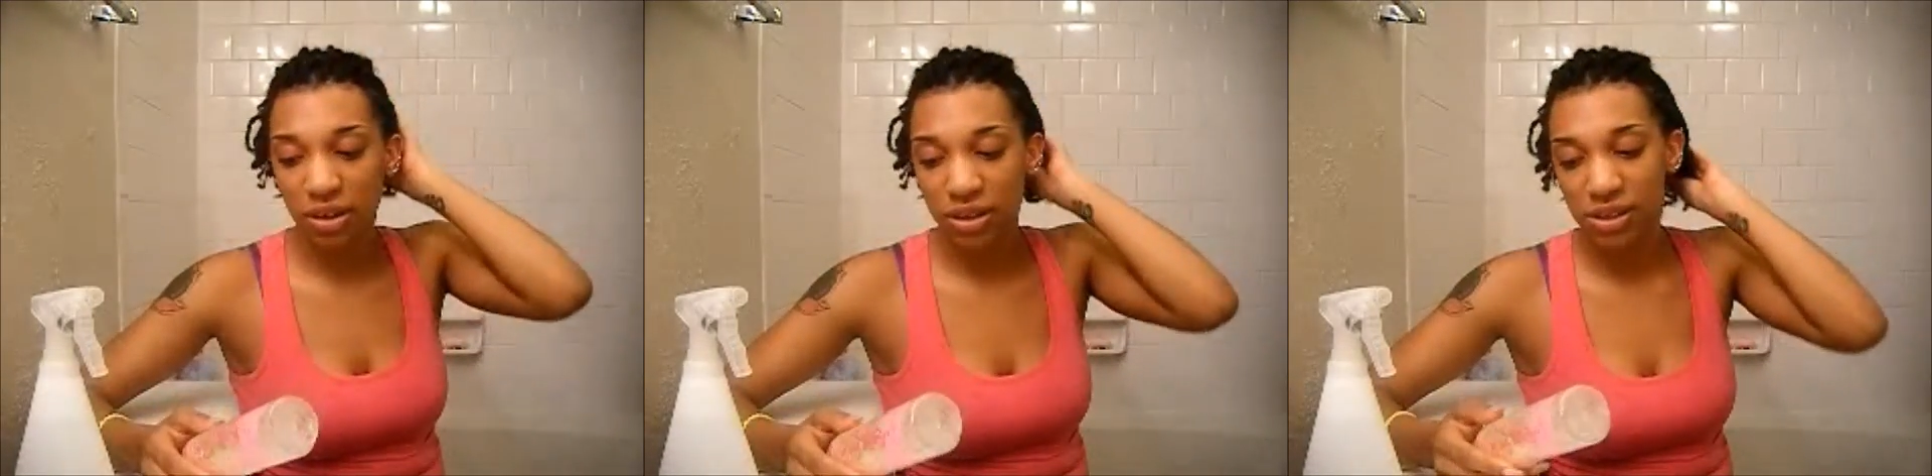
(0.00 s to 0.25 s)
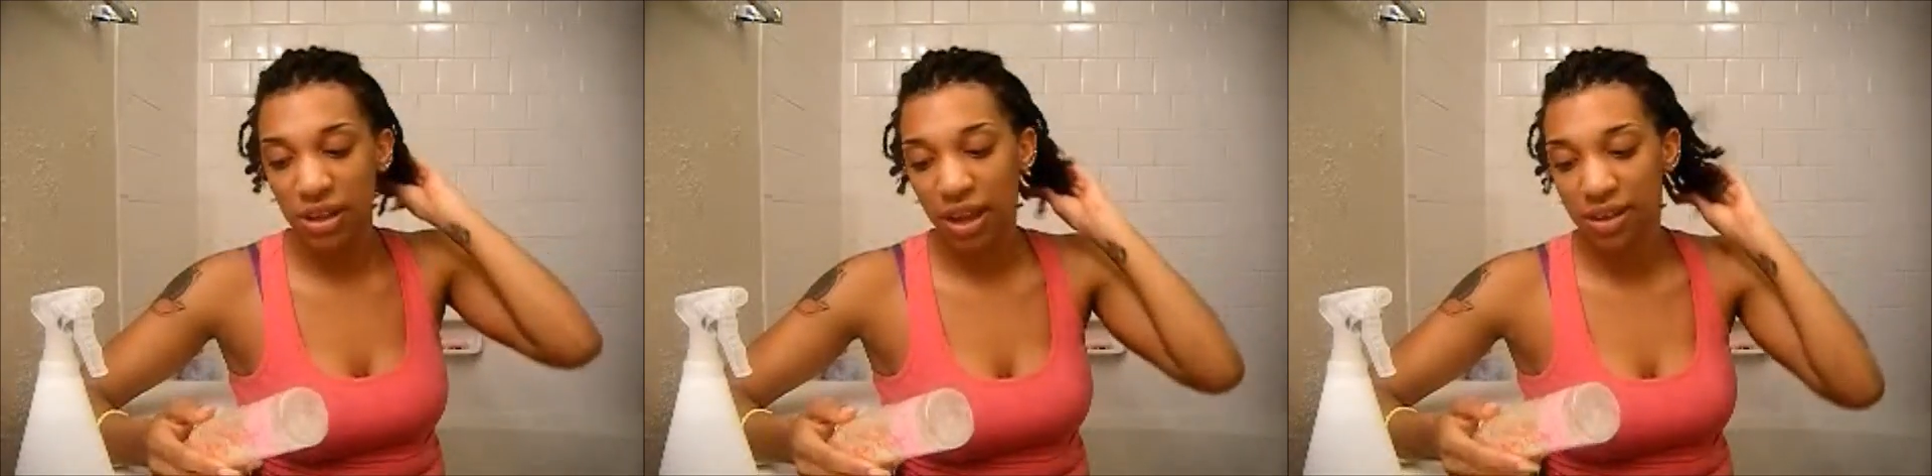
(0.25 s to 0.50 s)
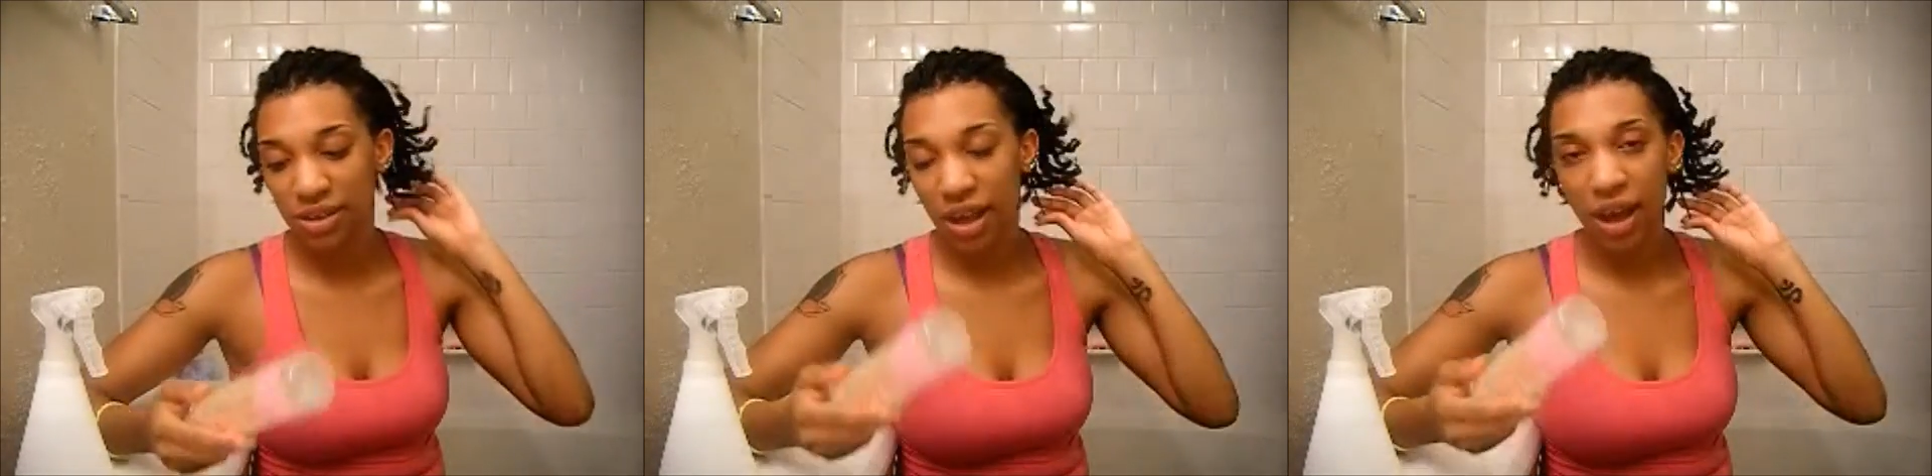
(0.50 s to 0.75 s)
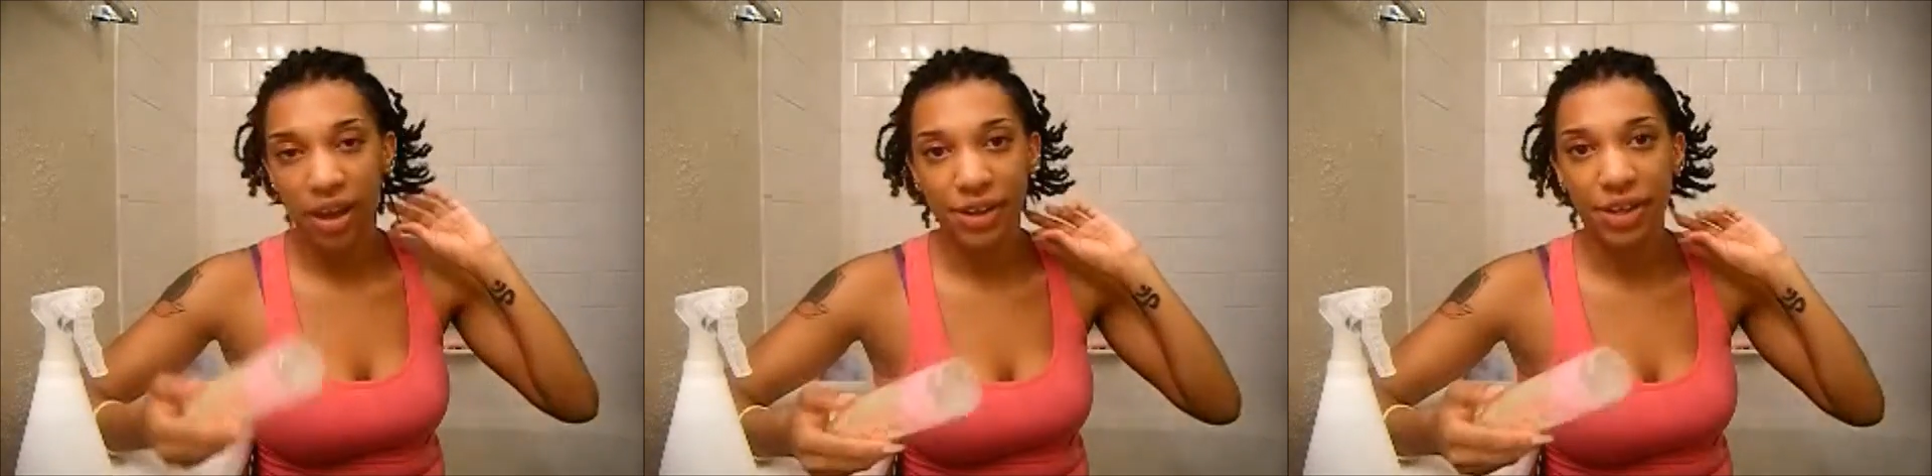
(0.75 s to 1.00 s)
because it has the
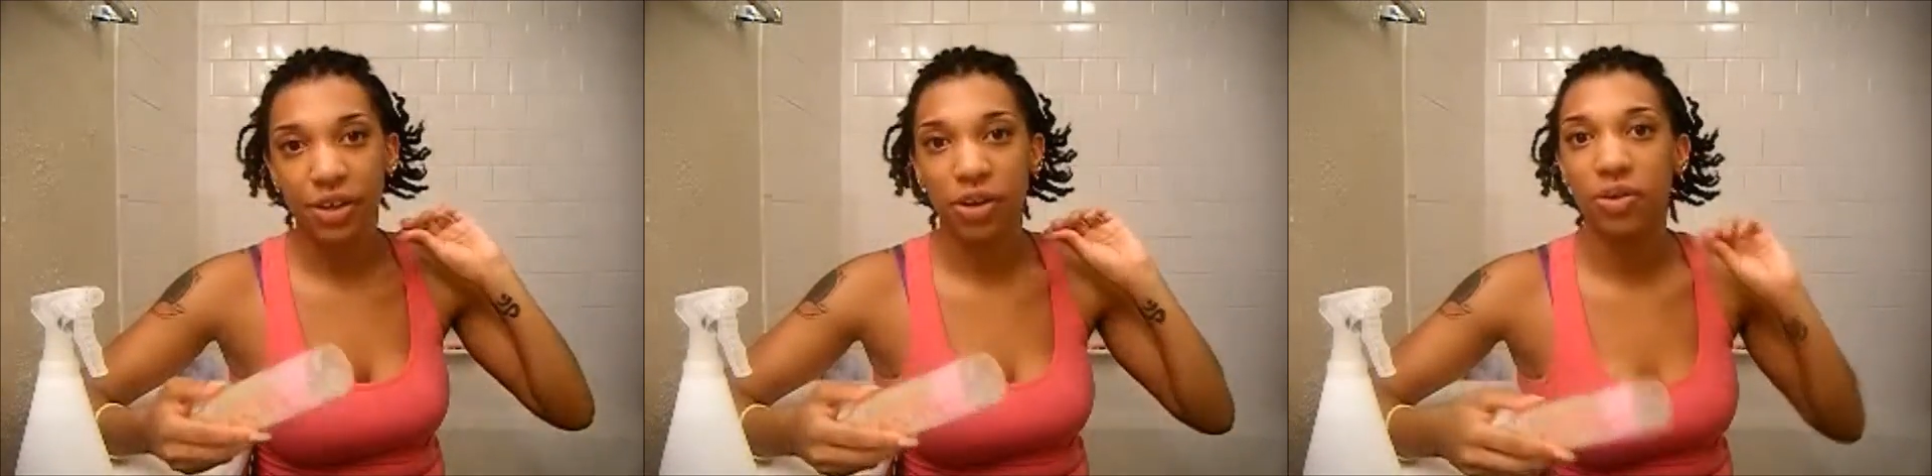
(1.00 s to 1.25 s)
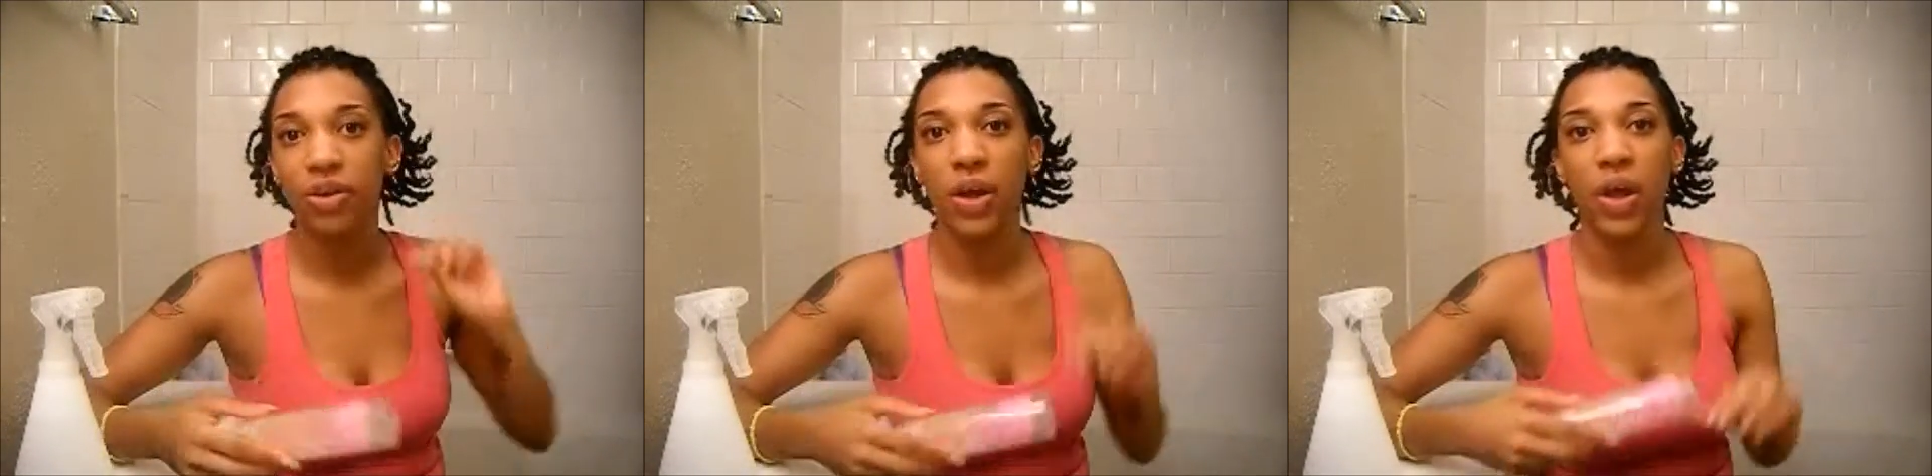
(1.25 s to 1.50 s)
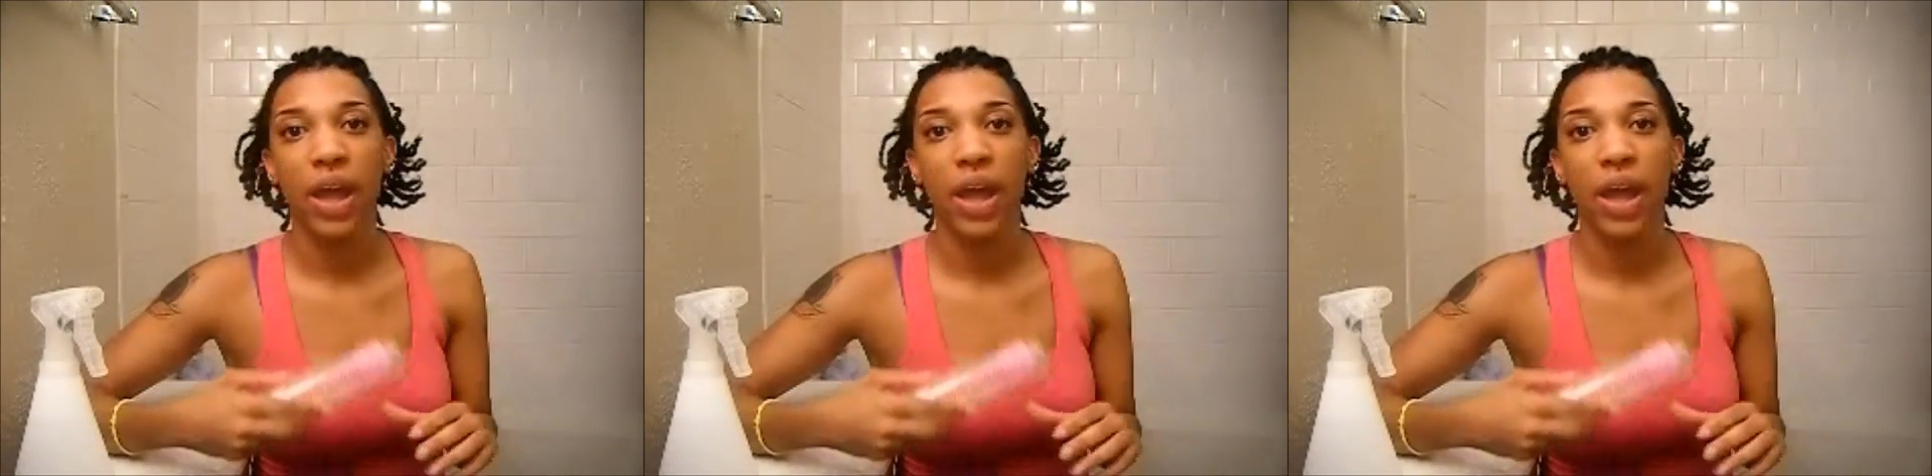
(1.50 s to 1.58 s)
aloe